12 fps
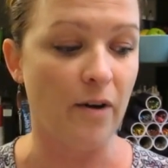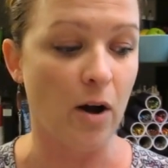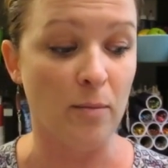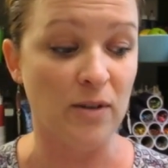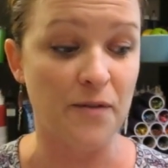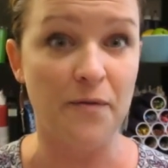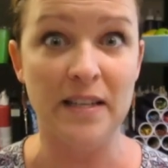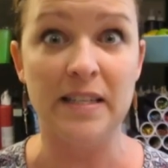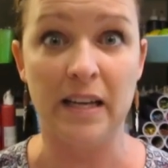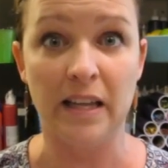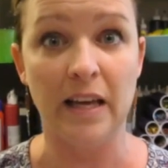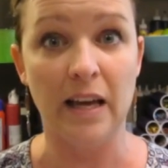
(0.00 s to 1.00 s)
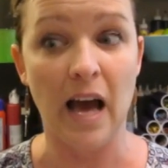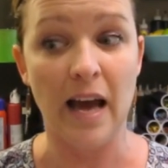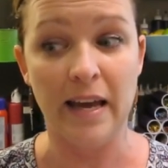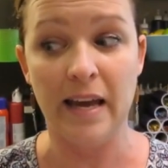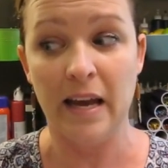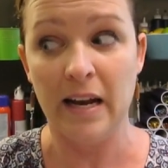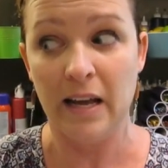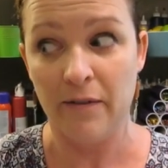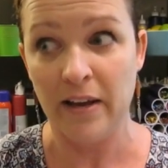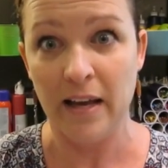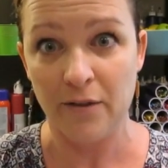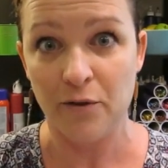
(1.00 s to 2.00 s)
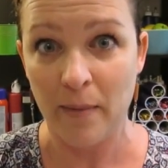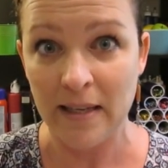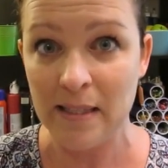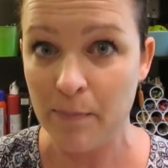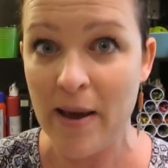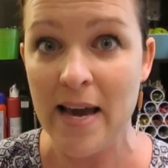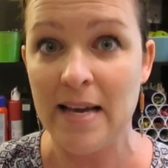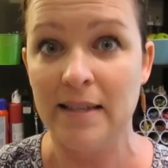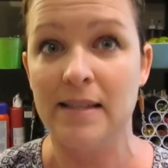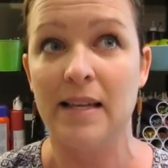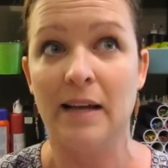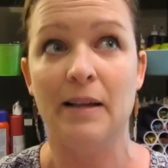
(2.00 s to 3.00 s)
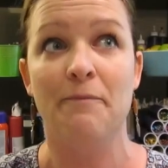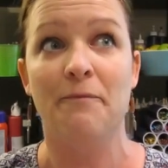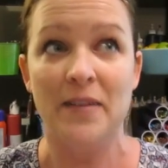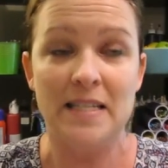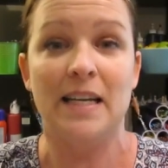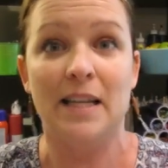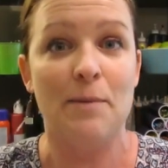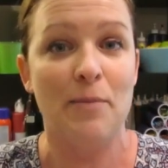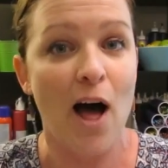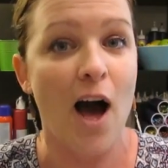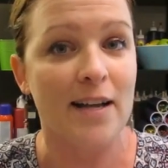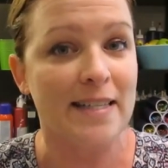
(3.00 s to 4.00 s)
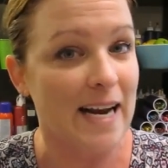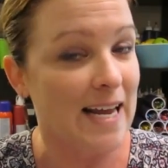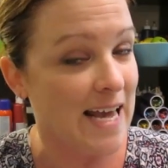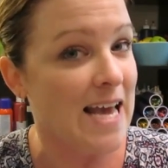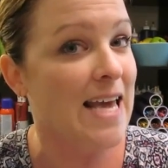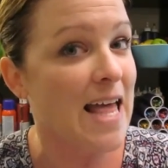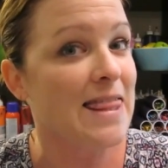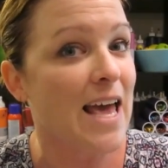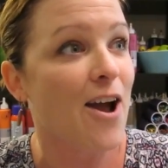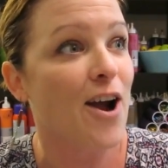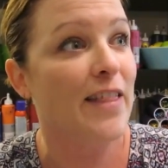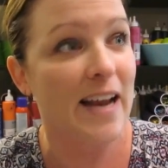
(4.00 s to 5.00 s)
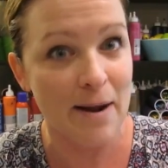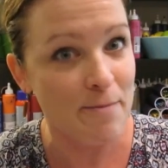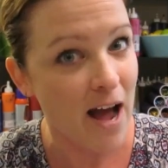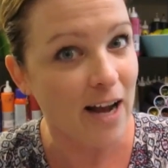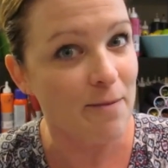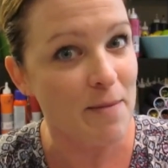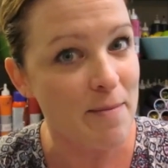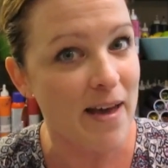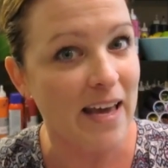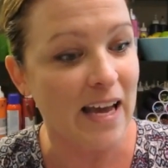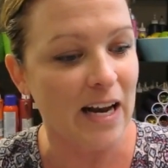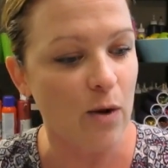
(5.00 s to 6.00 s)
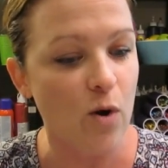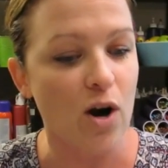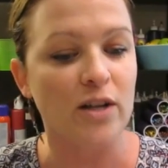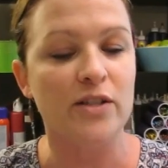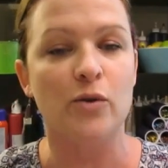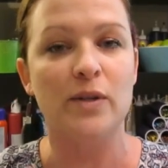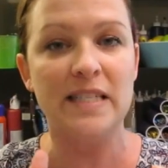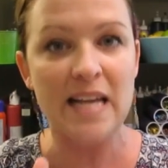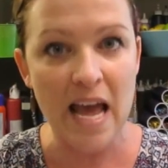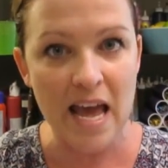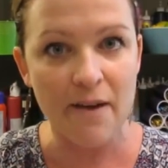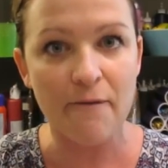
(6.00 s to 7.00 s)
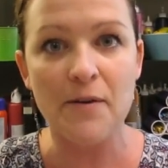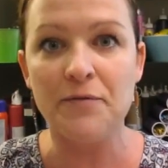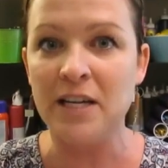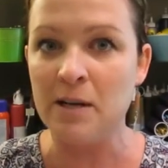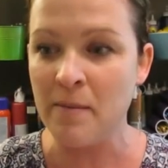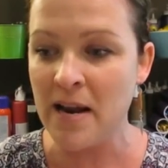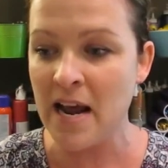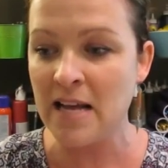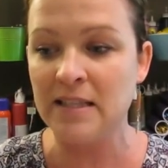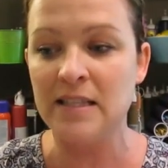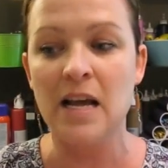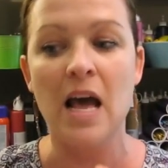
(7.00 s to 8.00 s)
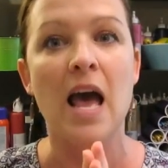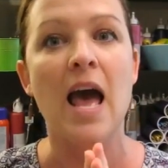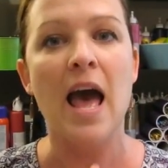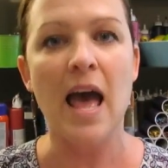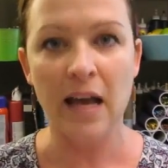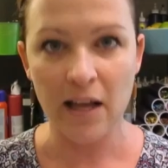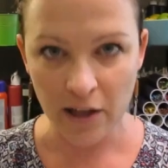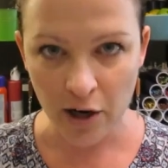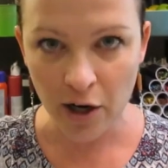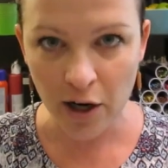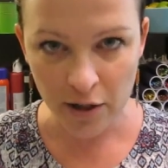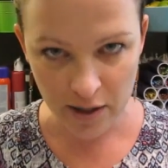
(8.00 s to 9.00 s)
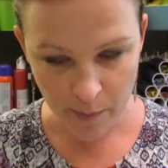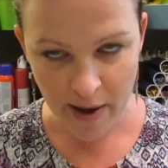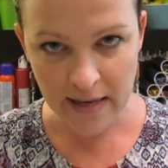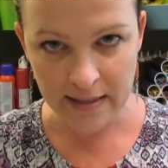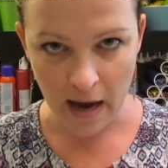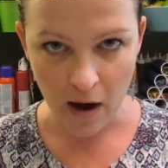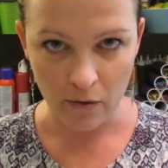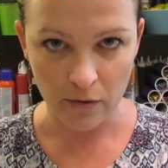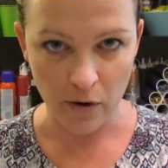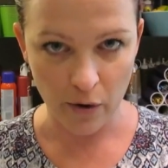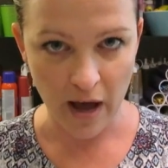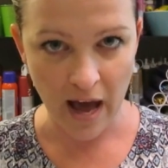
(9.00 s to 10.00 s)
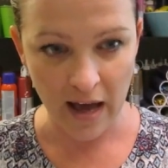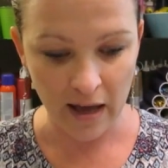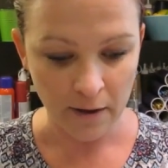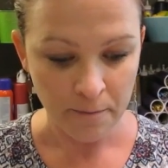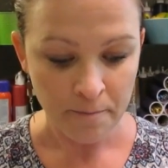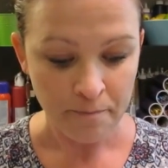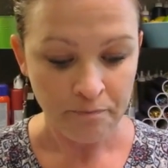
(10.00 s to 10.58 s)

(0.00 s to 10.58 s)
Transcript: Almost physically, I can't even get to my space. I'm physically blocked and I can't get there, then I'm not gonna be making any work. So take 15 minutes and clear your space out, okay?